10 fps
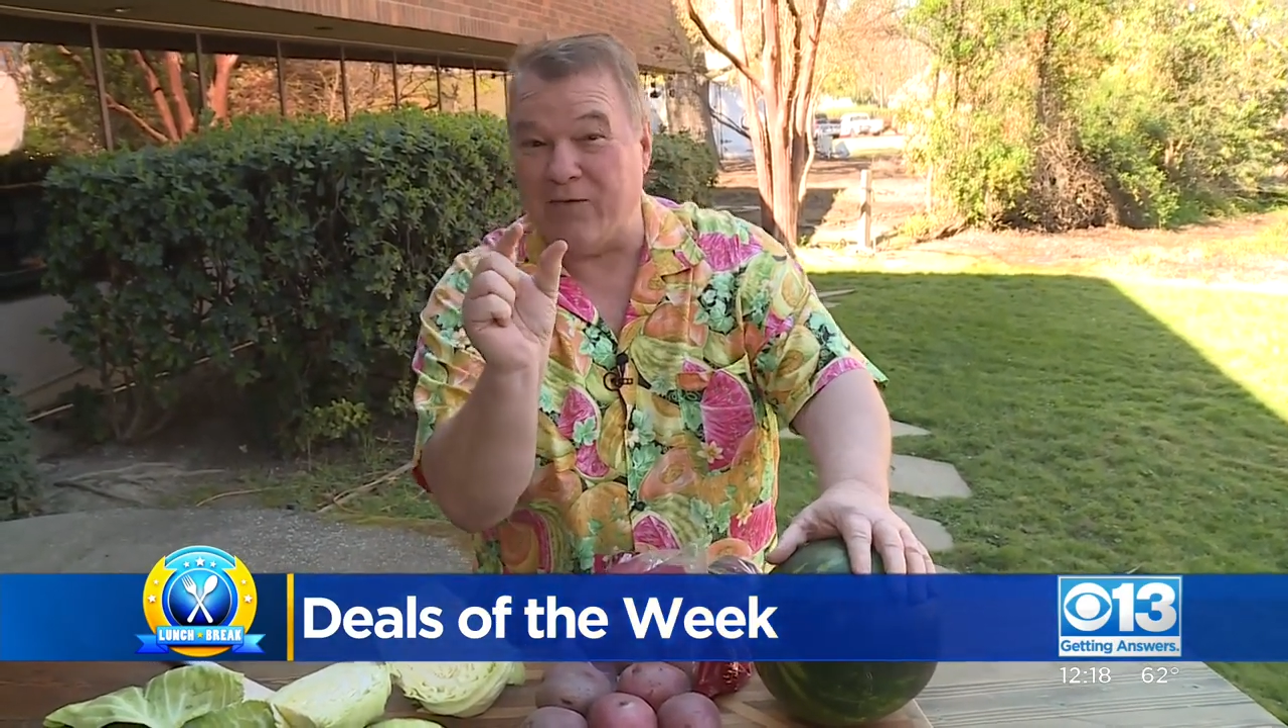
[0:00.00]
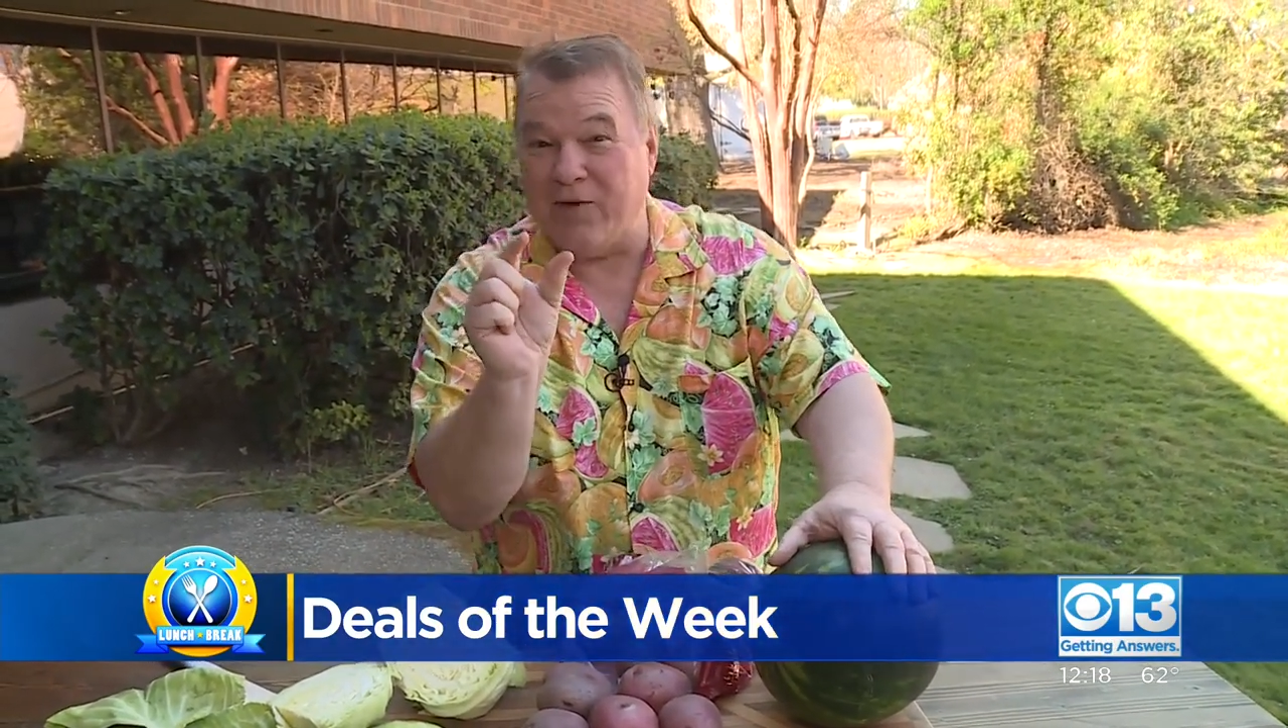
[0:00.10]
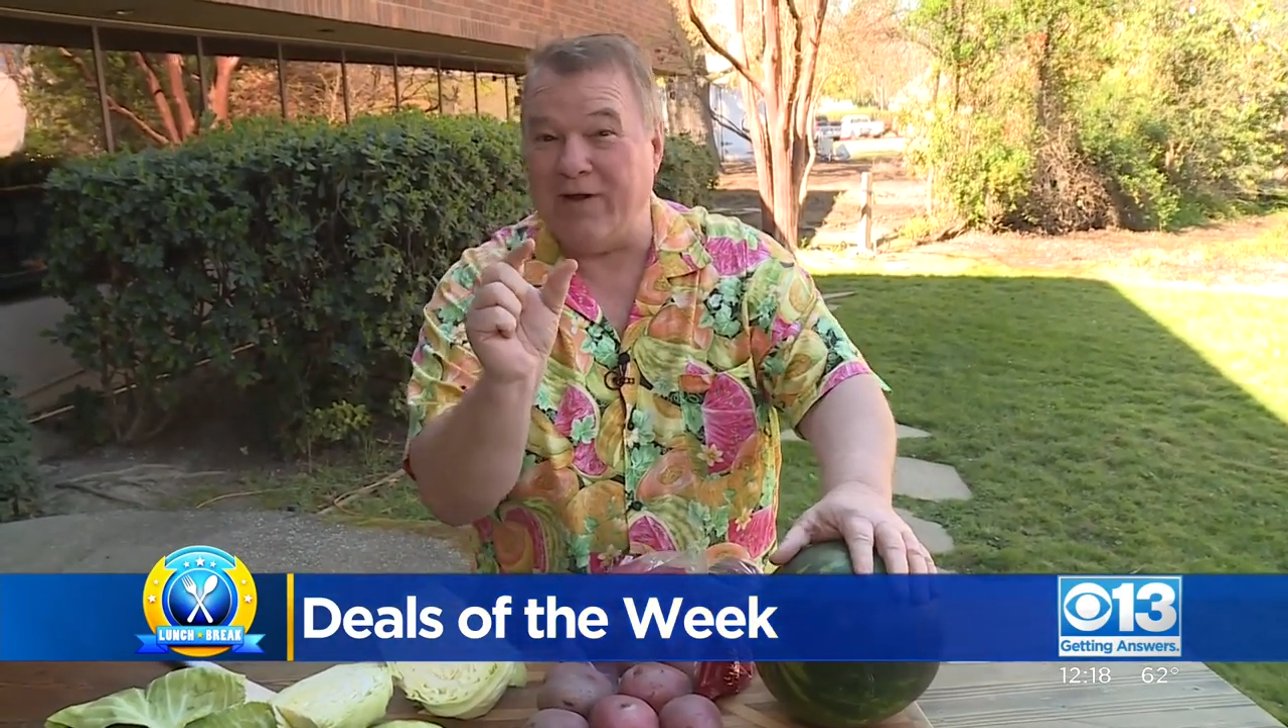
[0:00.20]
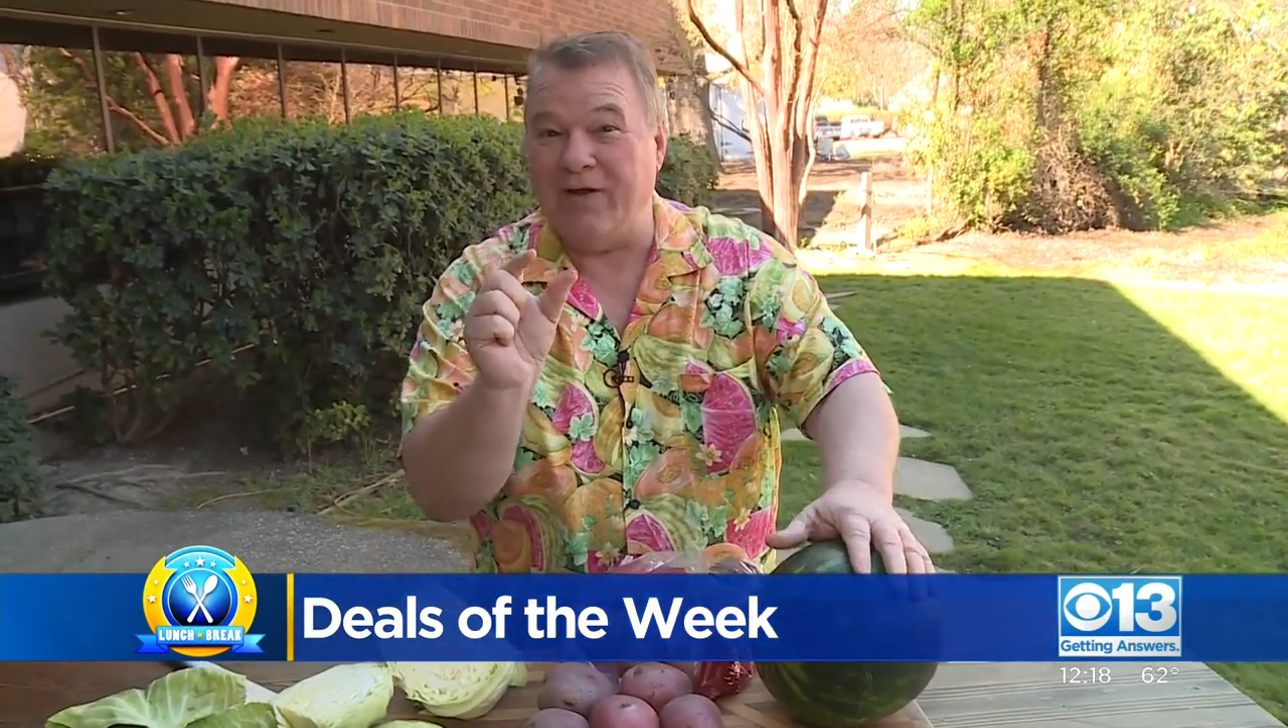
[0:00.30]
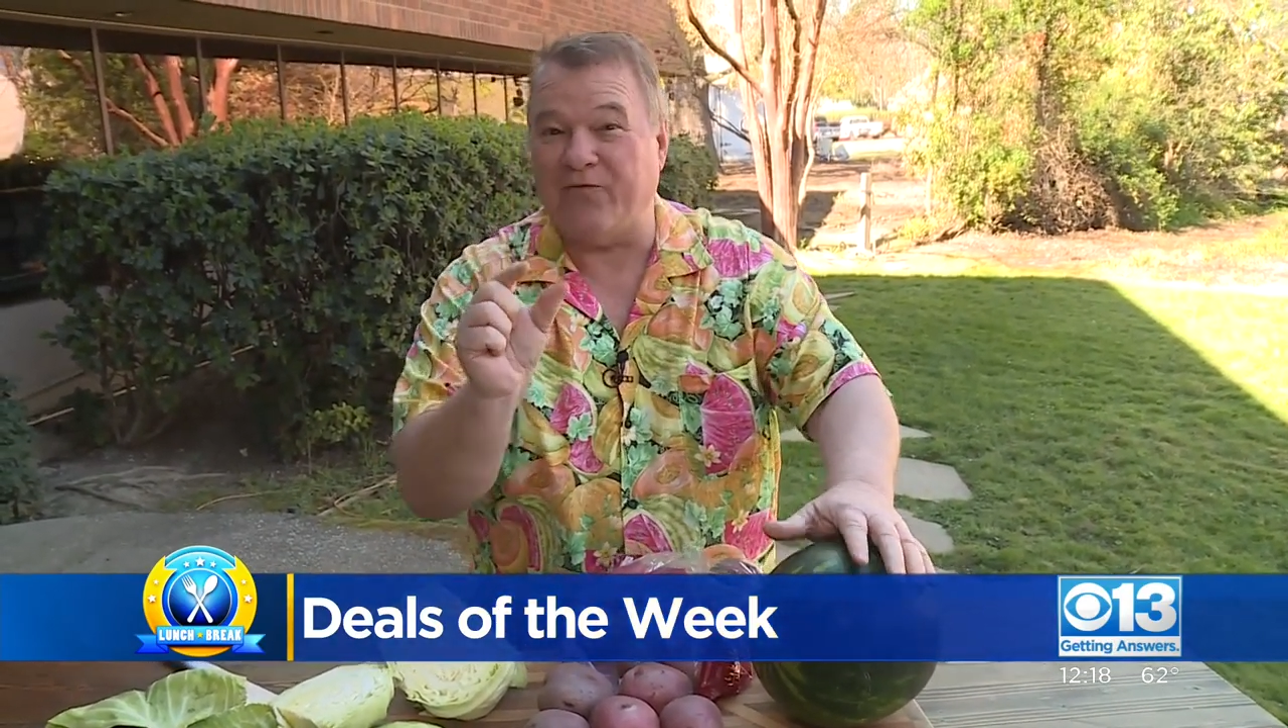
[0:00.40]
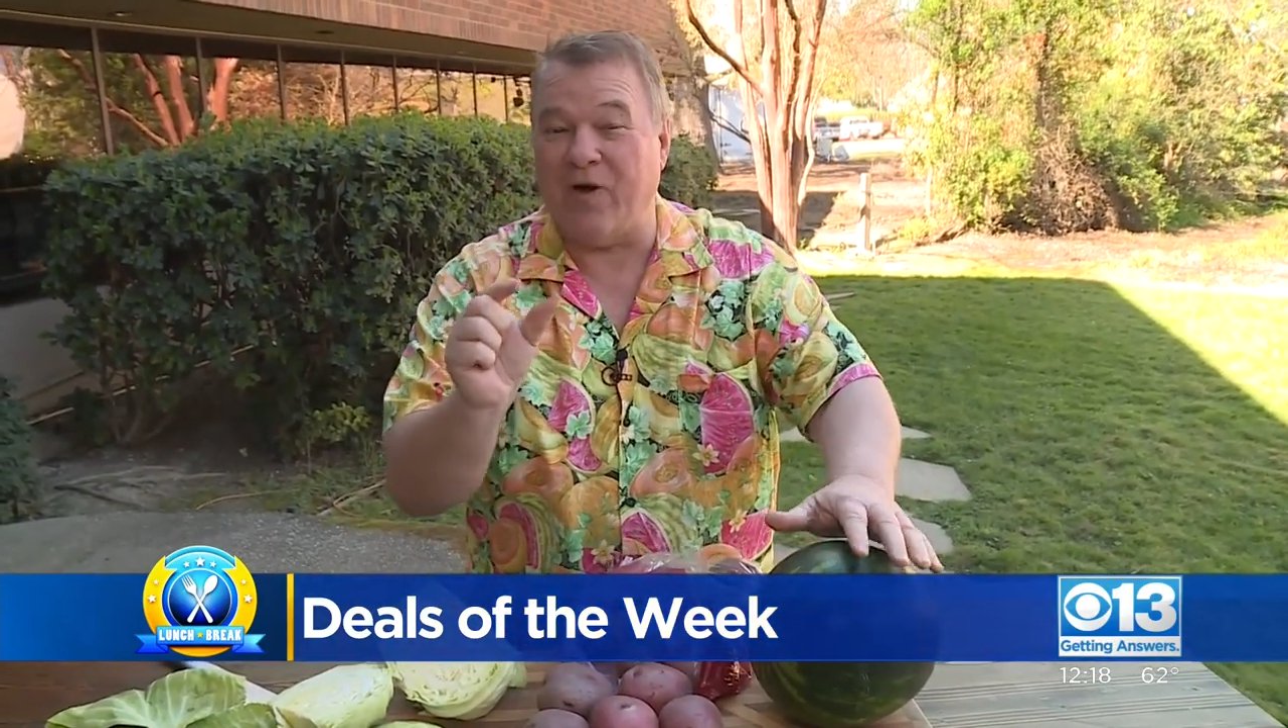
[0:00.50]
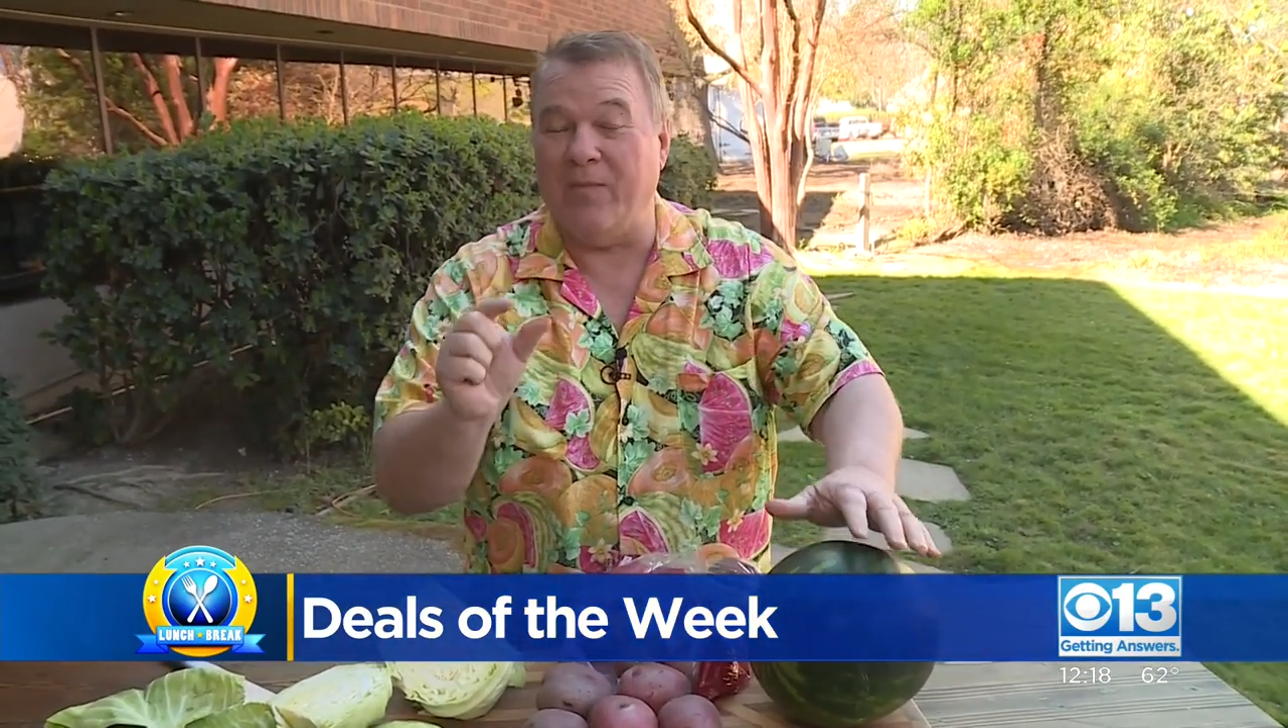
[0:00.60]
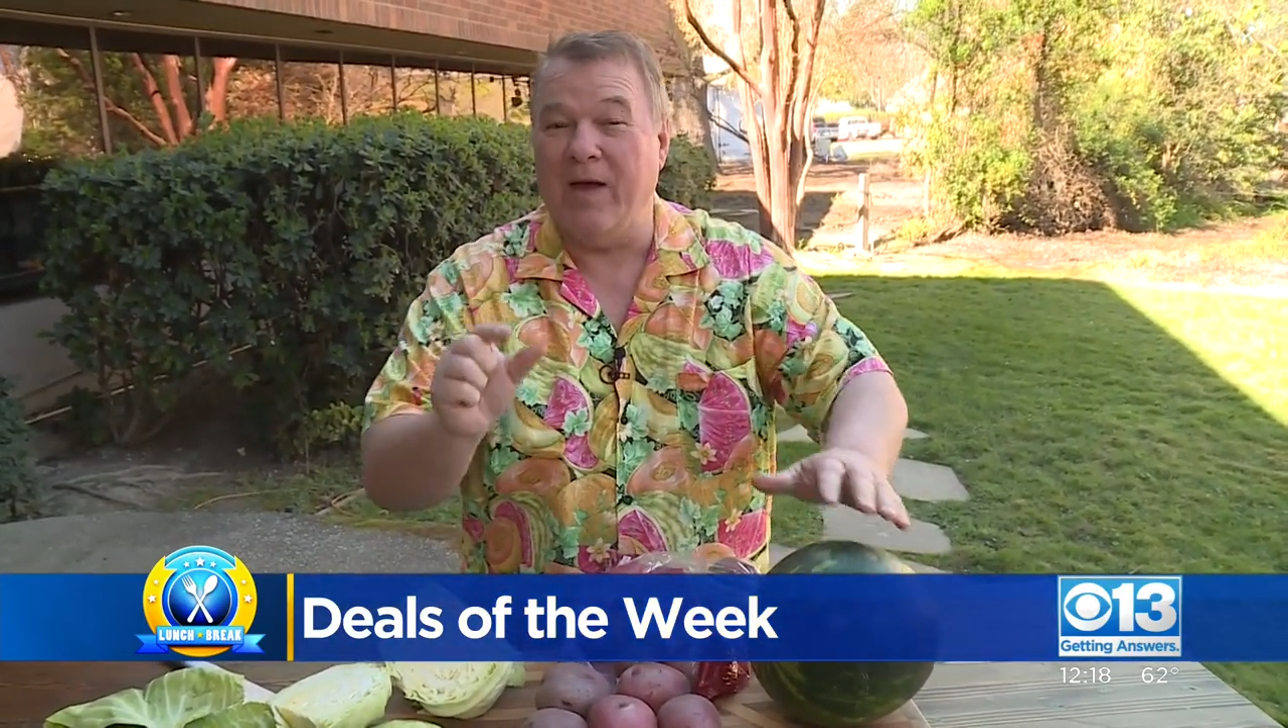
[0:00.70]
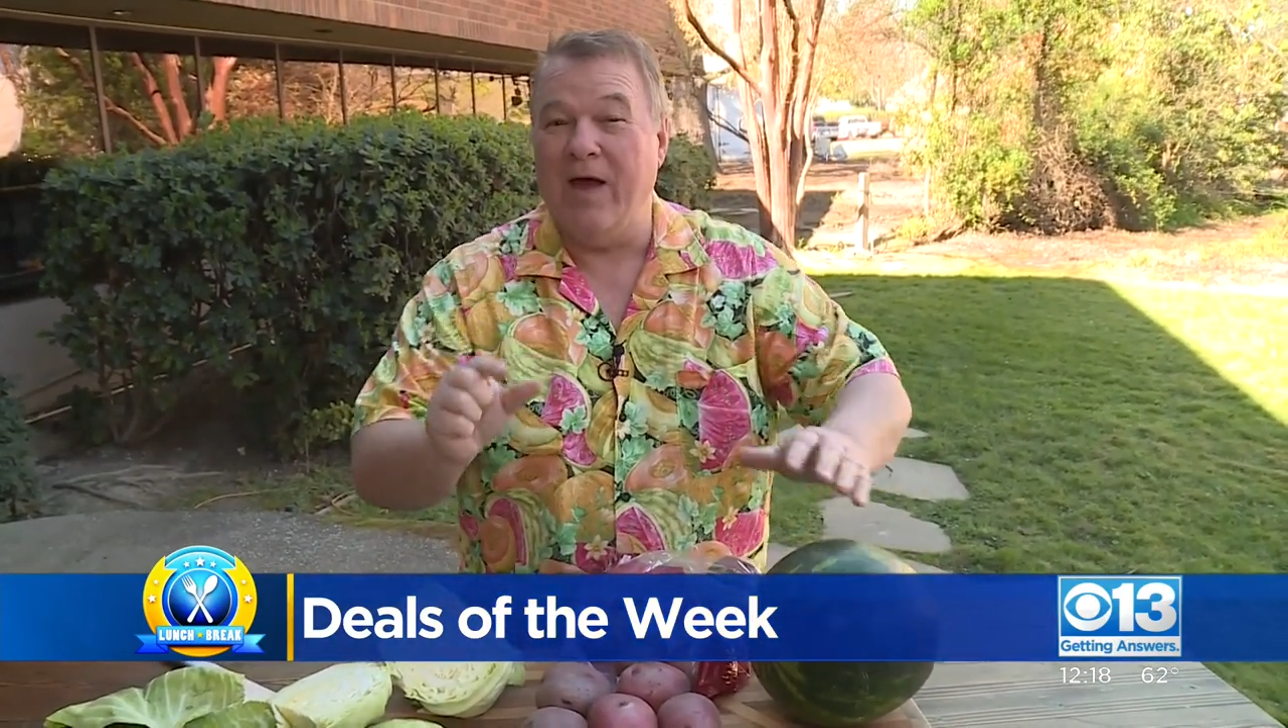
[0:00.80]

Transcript: really, from